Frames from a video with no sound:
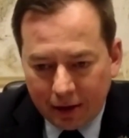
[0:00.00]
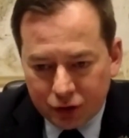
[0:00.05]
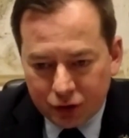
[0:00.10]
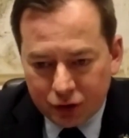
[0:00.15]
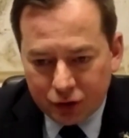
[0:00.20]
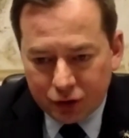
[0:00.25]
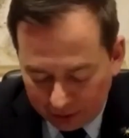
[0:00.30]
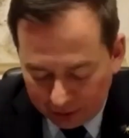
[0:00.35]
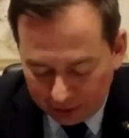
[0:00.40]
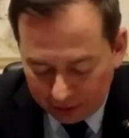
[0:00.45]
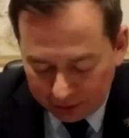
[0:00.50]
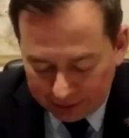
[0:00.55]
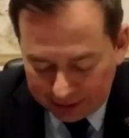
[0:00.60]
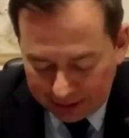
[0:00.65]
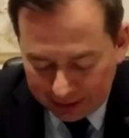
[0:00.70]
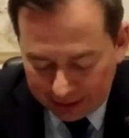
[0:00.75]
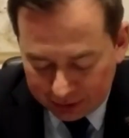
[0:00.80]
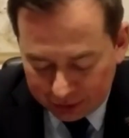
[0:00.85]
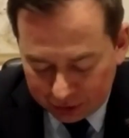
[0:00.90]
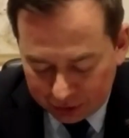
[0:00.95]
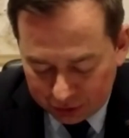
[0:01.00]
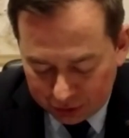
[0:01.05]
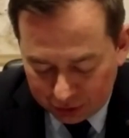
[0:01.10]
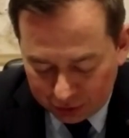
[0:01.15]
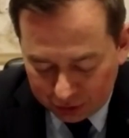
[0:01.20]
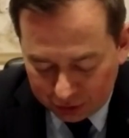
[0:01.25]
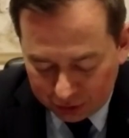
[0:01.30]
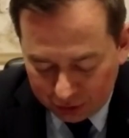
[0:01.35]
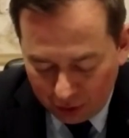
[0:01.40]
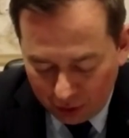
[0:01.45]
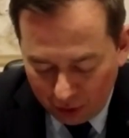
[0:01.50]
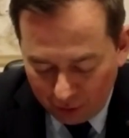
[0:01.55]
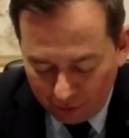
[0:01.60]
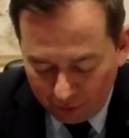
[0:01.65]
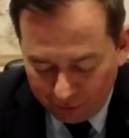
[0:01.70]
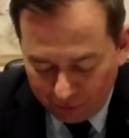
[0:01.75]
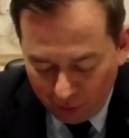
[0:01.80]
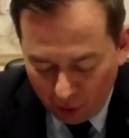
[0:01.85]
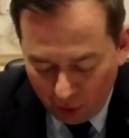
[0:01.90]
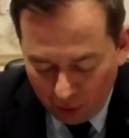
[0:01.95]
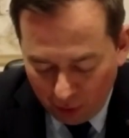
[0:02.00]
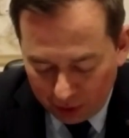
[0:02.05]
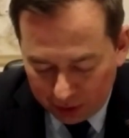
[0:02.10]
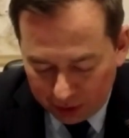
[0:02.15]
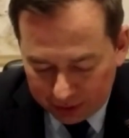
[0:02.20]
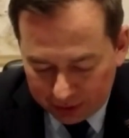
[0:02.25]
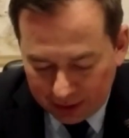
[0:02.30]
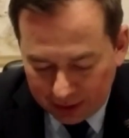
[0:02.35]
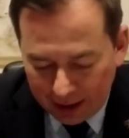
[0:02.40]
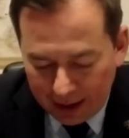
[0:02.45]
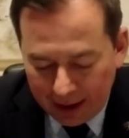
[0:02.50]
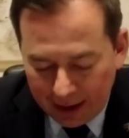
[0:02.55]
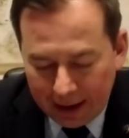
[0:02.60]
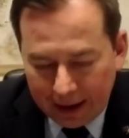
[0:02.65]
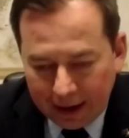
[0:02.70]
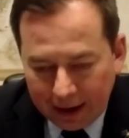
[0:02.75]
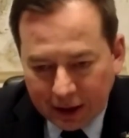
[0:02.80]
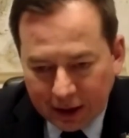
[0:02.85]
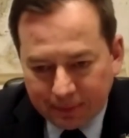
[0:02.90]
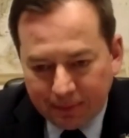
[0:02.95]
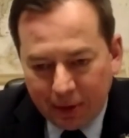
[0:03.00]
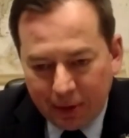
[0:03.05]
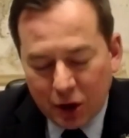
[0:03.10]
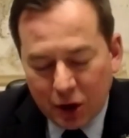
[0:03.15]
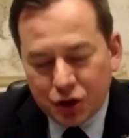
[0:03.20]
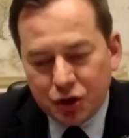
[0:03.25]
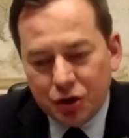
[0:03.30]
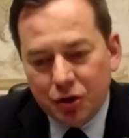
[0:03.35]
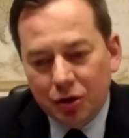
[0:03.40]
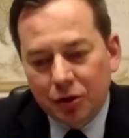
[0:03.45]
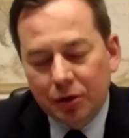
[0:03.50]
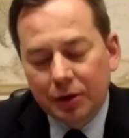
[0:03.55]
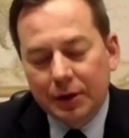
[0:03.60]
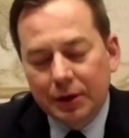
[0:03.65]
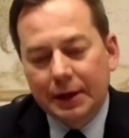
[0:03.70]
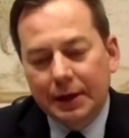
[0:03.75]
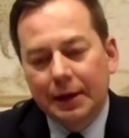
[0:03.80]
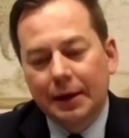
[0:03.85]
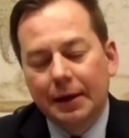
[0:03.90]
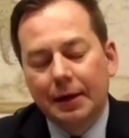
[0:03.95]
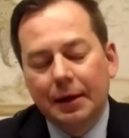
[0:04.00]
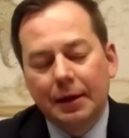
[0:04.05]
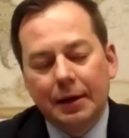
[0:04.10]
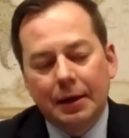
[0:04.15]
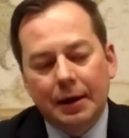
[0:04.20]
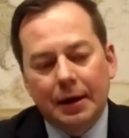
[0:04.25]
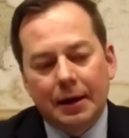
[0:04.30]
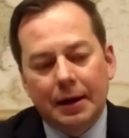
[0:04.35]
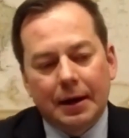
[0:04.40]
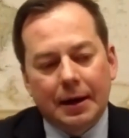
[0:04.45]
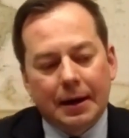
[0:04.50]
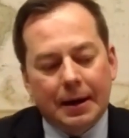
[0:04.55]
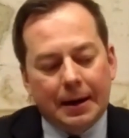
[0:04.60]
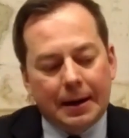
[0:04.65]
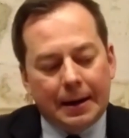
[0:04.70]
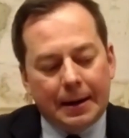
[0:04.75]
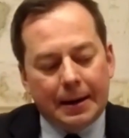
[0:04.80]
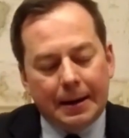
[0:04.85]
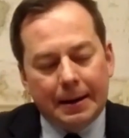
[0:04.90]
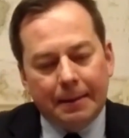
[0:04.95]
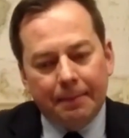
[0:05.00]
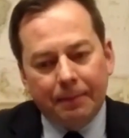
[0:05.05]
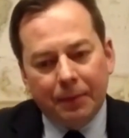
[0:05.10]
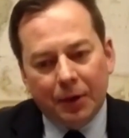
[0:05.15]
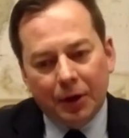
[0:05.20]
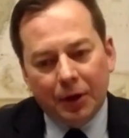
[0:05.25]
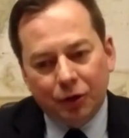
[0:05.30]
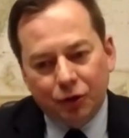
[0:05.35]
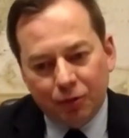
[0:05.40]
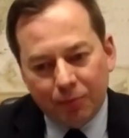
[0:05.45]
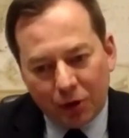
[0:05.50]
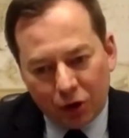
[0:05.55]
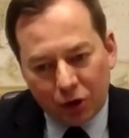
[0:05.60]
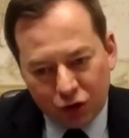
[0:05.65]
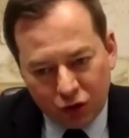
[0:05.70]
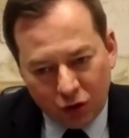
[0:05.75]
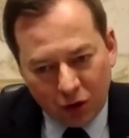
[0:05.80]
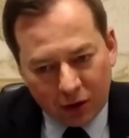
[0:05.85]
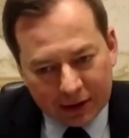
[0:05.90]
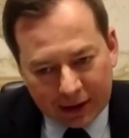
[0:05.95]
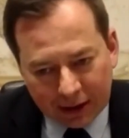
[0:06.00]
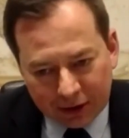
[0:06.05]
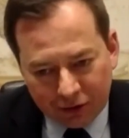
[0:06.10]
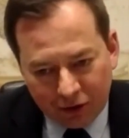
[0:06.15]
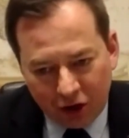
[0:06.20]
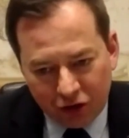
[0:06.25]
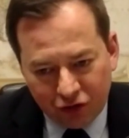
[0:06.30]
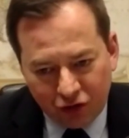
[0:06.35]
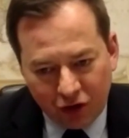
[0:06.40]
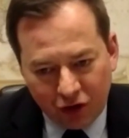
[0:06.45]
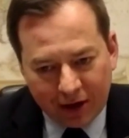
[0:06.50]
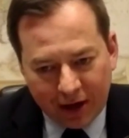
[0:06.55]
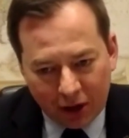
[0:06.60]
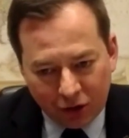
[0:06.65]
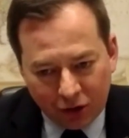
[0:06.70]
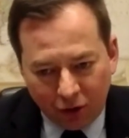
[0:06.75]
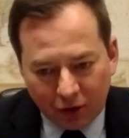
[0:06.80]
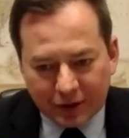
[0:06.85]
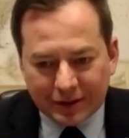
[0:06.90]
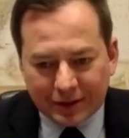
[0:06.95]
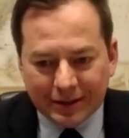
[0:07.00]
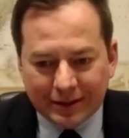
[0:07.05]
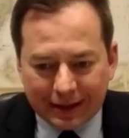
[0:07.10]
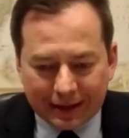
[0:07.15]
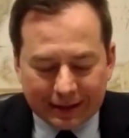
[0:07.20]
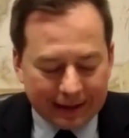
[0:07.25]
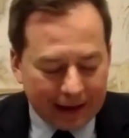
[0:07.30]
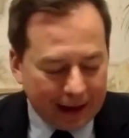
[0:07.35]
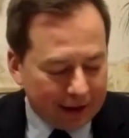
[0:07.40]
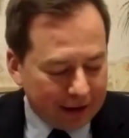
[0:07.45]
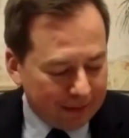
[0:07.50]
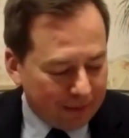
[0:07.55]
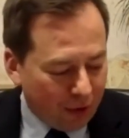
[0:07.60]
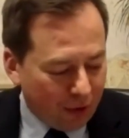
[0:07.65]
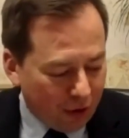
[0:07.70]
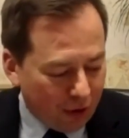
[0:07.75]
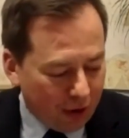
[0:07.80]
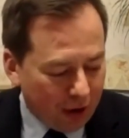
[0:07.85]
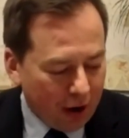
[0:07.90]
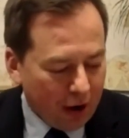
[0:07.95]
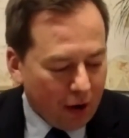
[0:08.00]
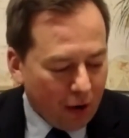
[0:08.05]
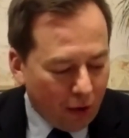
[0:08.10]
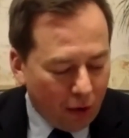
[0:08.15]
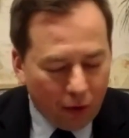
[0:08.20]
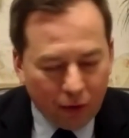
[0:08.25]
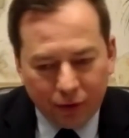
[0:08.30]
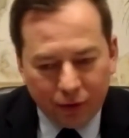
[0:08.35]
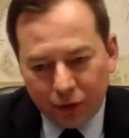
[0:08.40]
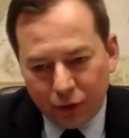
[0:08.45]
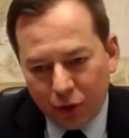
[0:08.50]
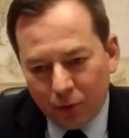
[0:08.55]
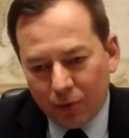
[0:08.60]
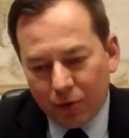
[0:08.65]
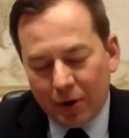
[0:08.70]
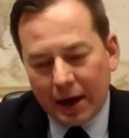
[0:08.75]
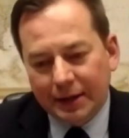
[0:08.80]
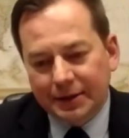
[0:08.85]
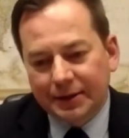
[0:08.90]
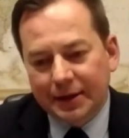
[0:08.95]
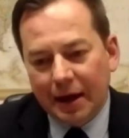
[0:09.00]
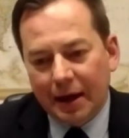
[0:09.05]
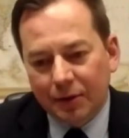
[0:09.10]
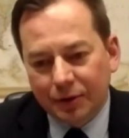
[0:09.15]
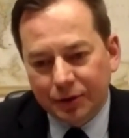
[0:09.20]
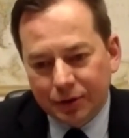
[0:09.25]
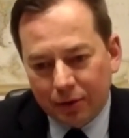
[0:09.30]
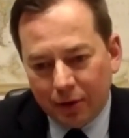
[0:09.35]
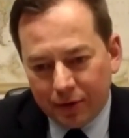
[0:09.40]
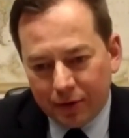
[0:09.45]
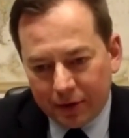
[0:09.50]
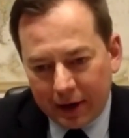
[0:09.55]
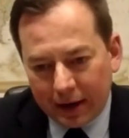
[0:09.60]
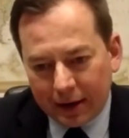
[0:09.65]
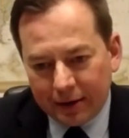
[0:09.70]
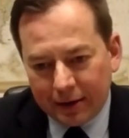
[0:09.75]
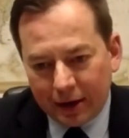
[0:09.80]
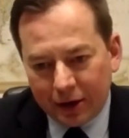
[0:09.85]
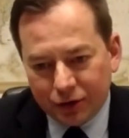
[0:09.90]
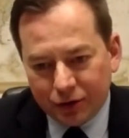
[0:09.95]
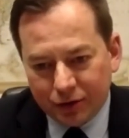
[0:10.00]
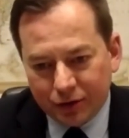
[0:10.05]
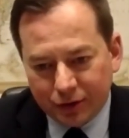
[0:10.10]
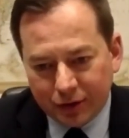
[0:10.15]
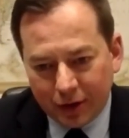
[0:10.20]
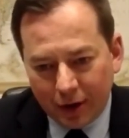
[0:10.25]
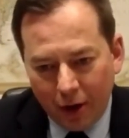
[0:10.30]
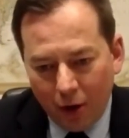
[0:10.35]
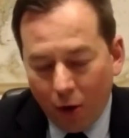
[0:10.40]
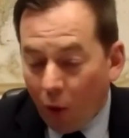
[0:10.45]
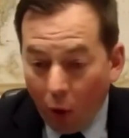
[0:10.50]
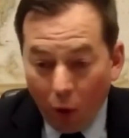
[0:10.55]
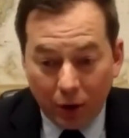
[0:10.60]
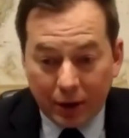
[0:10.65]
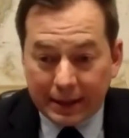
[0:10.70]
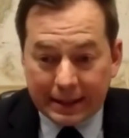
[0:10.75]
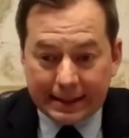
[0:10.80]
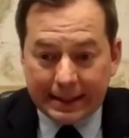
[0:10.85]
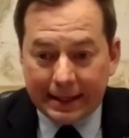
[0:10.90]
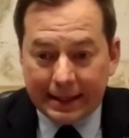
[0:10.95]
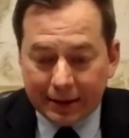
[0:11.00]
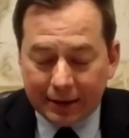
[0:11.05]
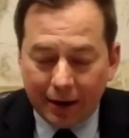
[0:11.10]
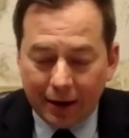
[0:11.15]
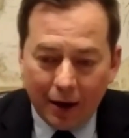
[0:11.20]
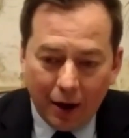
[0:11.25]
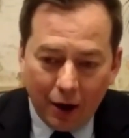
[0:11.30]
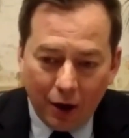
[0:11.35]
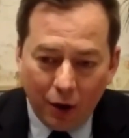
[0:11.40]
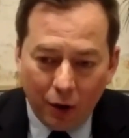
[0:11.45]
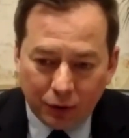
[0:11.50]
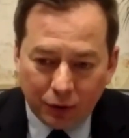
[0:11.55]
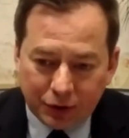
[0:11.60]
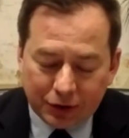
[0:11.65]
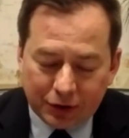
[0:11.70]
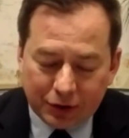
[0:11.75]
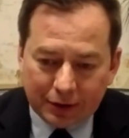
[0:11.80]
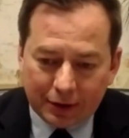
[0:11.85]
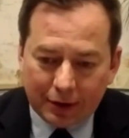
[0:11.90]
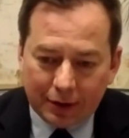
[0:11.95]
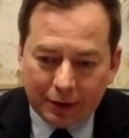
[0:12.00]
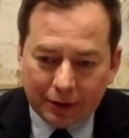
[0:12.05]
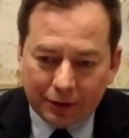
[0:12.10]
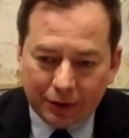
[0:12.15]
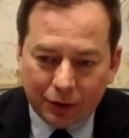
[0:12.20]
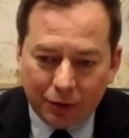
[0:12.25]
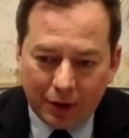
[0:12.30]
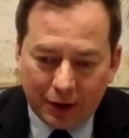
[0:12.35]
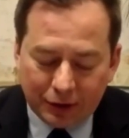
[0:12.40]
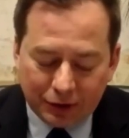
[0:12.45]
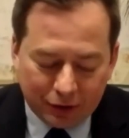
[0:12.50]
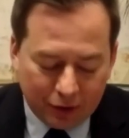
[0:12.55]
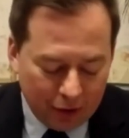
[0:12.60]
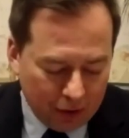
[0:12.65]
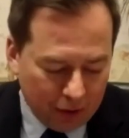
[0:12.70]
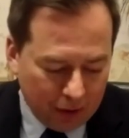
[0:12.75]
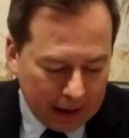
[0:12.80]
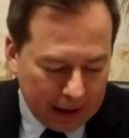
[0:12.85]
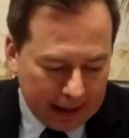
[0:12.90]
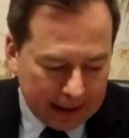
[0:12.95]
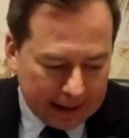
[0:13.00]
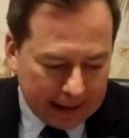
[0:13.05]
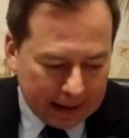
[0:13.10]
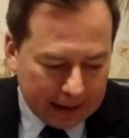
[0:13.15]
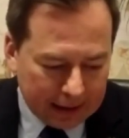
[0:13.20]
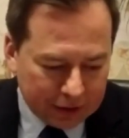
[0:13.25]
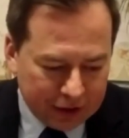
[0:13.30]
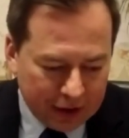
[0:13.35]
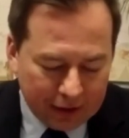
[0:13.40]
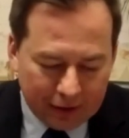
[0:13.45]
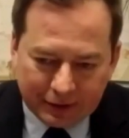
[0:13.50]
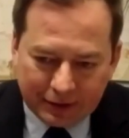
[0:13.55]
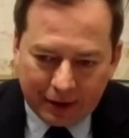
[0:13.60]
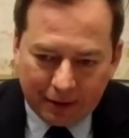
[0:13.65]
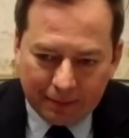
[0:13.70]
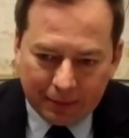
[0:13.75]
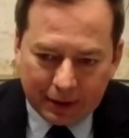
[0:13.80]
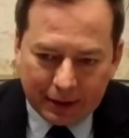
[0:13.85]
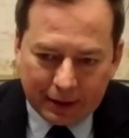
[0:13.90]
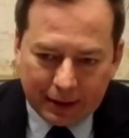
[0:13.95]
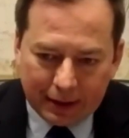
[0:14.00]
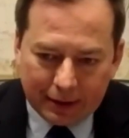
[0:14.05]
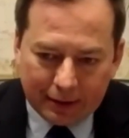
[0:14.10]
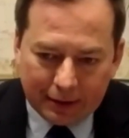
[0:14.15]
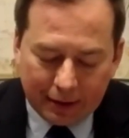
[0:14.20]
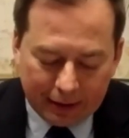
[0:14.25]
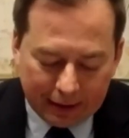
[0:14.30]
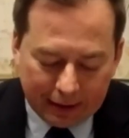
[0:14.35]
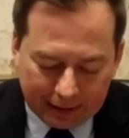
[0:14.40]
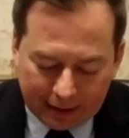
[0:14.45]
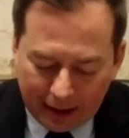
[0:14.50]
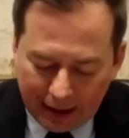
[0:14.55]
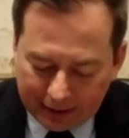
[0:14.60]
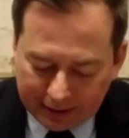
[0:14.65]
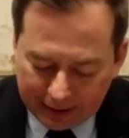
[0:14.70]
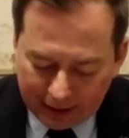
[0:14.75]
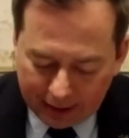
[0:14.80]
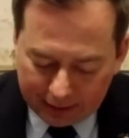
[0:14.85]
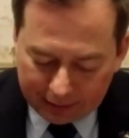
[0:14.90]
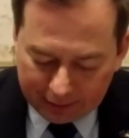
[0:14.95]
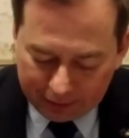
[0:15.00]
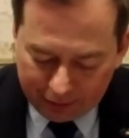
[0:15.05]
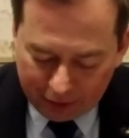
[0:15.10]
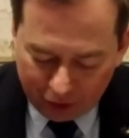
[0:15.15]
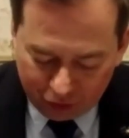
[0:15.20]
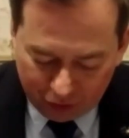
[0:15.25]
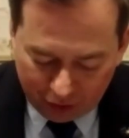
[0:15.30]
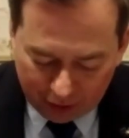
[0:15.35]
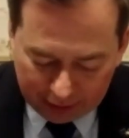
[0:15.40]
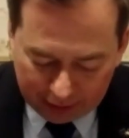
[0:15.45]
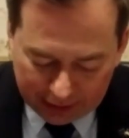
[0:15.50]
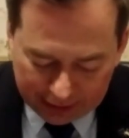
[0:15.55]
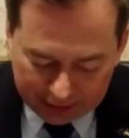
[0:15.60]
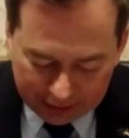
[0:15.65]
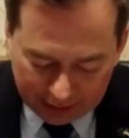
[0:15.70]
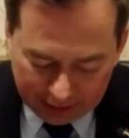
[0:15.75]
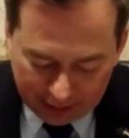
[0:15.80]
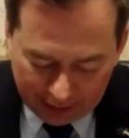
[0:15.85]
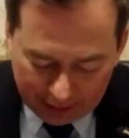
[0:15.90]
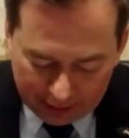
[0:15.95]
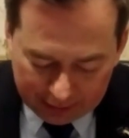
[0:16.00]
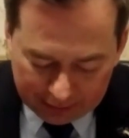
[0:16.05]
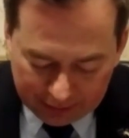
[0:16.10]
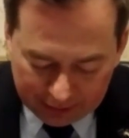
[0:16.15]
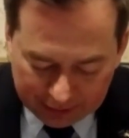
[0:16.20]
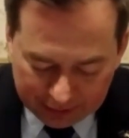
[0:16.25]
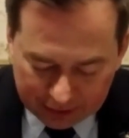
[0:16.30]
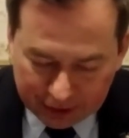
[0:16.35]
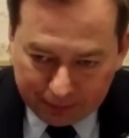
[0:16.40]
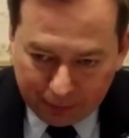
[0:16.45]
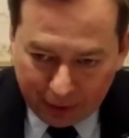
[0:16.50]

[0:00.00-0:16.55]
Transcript: cultural and sports events, but there again, we still need to go forward, especially to make sure Russia cannot sit anymore on the Human Rights Council of the United Nations, or indeed host the UNESCO General Assembly in Kazan, Russia, later this spring.